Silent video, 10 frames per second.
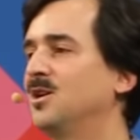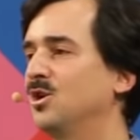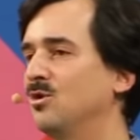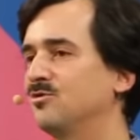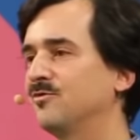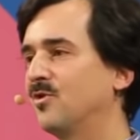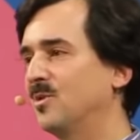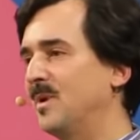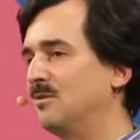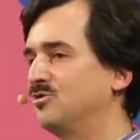goes for
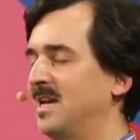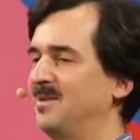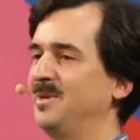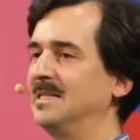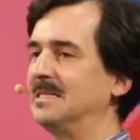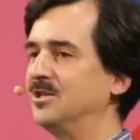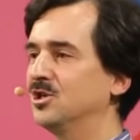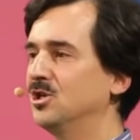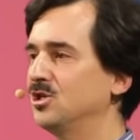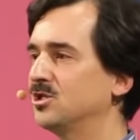about 10 million
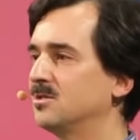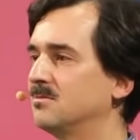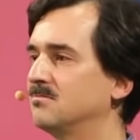years.